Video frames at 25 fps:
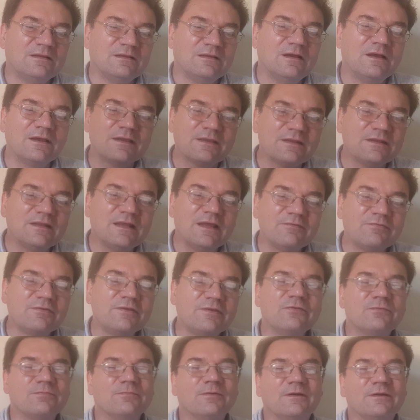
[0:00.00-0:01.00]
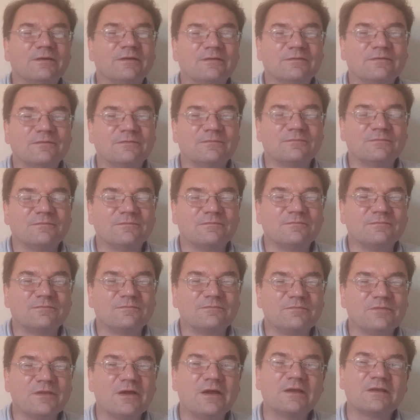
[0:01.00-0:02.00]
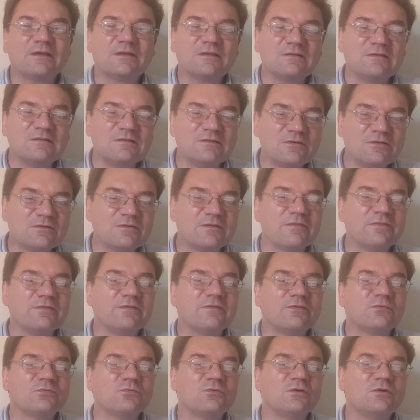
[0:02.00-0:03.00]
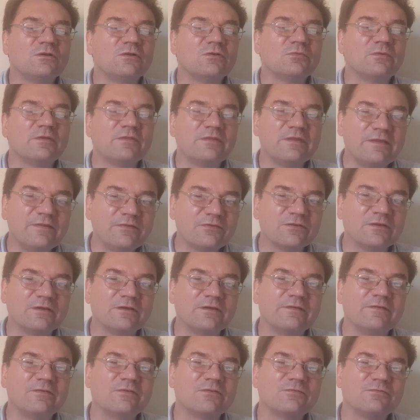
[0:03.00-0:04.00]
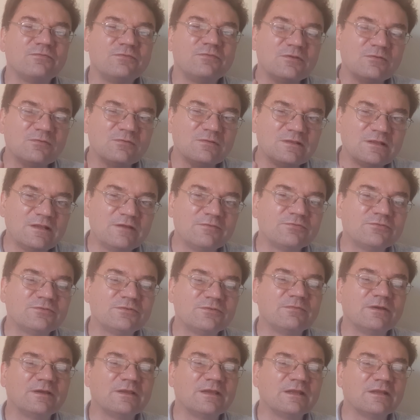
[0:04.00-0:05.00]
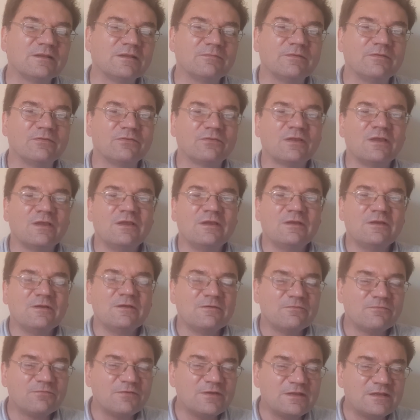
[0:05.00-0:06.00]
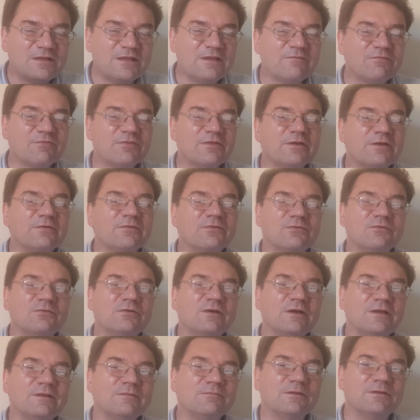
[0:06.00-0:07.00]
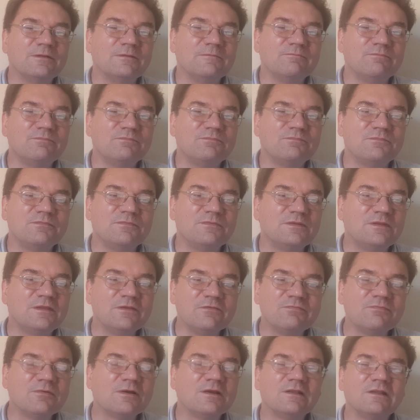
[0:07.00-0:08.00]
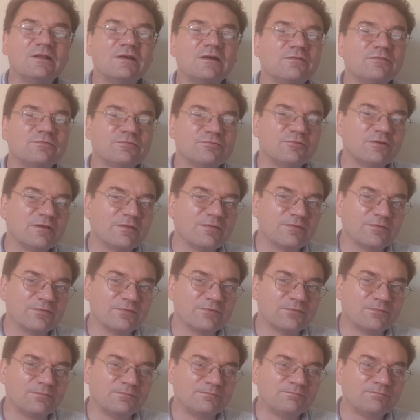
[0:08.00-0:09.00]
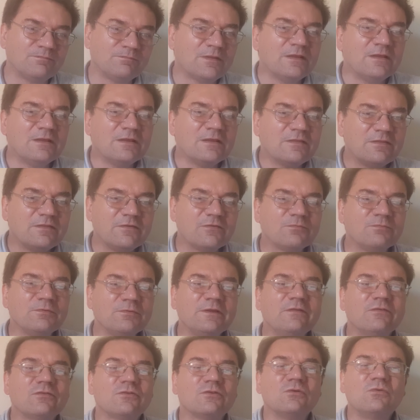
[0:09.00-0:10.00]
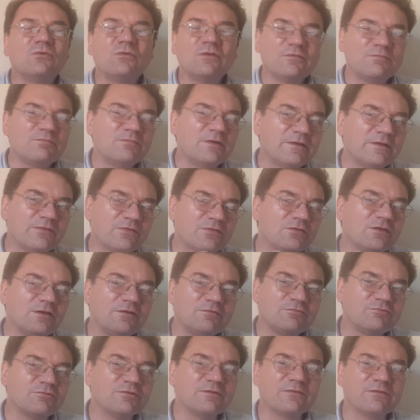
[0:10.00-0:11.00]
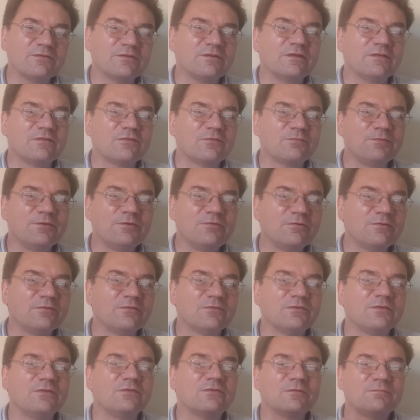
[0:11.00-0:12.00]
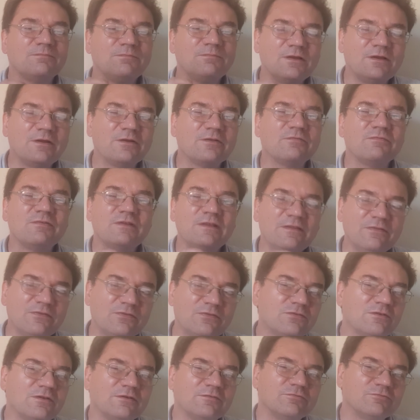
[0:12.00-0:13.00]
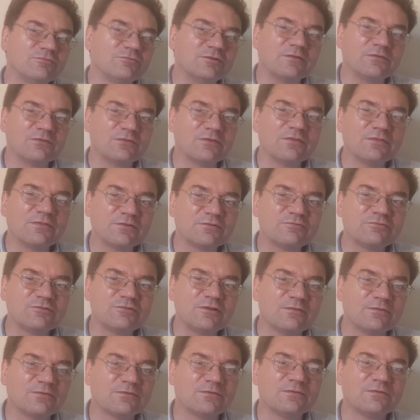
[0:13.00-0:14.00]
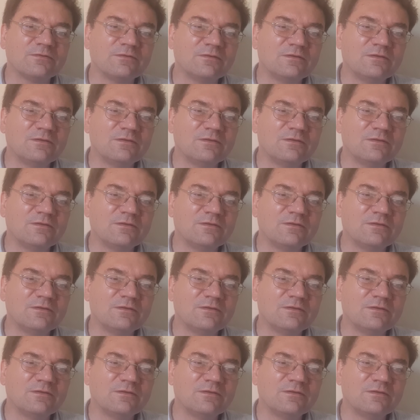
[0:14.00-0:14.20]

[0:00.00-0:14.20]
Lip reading: I can have his mind. I can look at this world with his eyes, feel love to my enemies, forgive those who hate me, give my life for others. This means that all of my sufferings and experiences are part of his sufferings on the cross.